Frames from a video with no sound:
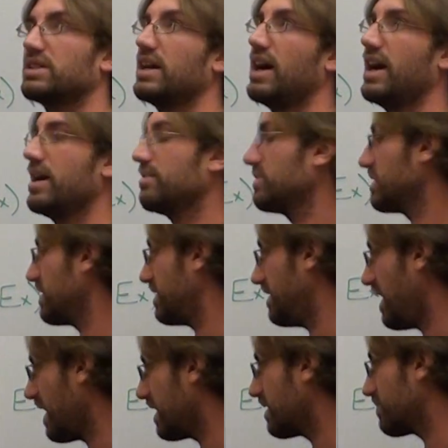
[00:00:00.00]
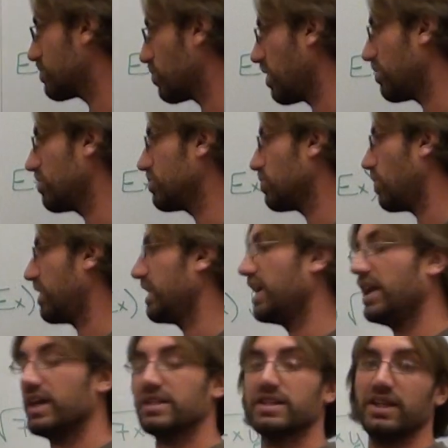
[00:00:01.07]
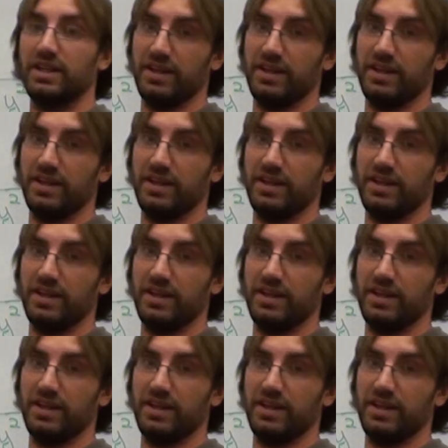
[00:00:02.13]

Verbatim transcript: times negative square root twenty is